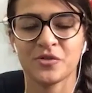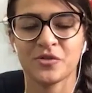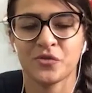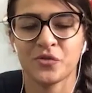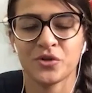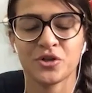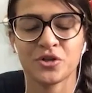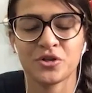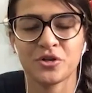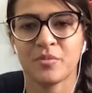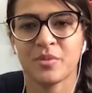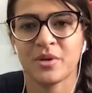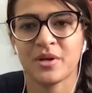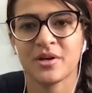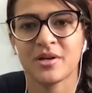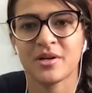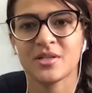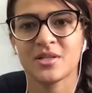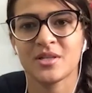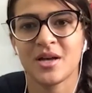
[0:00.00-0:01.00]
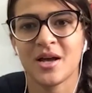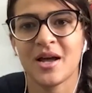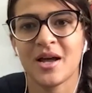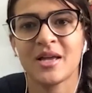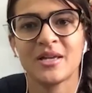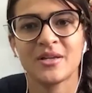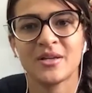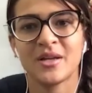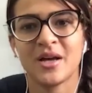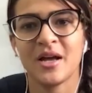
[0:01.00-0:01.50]
for sure, because
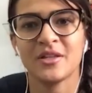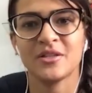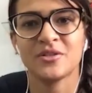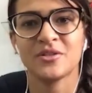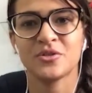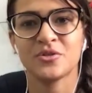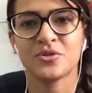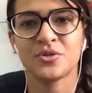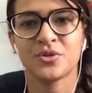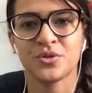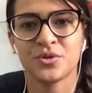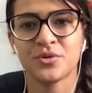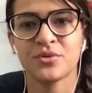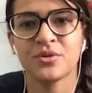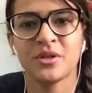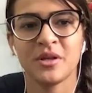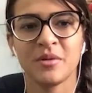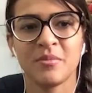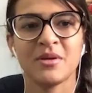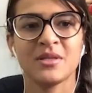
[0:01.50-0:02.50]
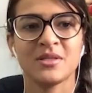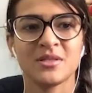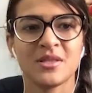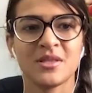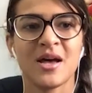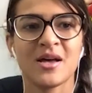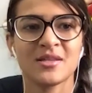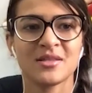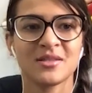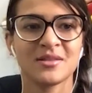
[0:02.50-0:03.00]
I truly miss that.